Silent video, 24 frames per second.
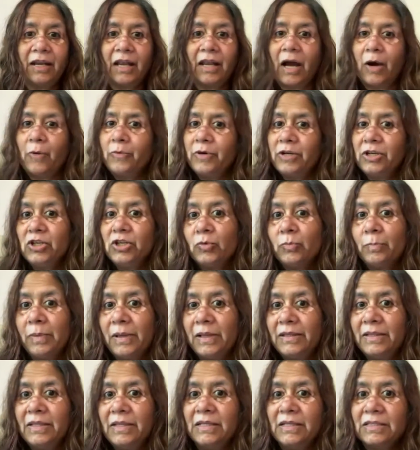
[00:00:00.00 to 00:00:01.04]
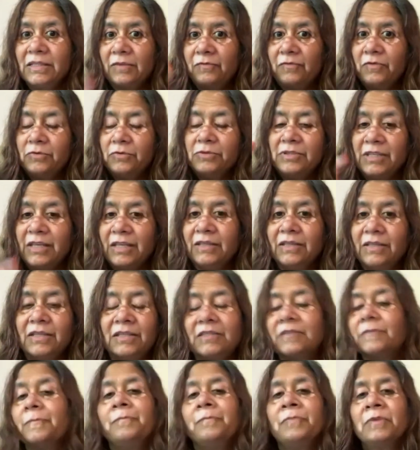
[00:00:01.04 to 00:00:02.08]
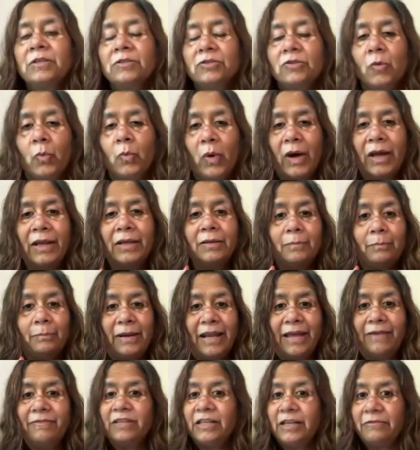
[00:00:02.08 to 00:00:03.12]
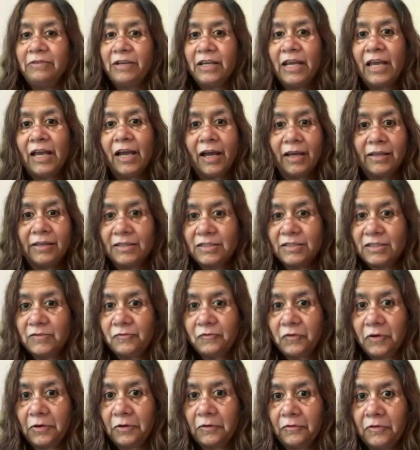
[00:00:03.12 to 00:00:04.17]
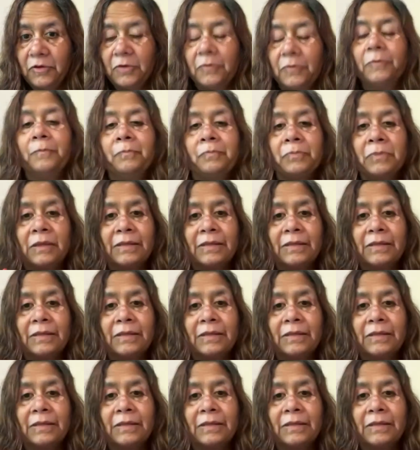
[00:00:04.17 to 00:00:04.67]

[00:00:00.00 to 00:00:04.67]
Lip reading: and how would you build this if you see this. So one, play with every AI that's in front of you.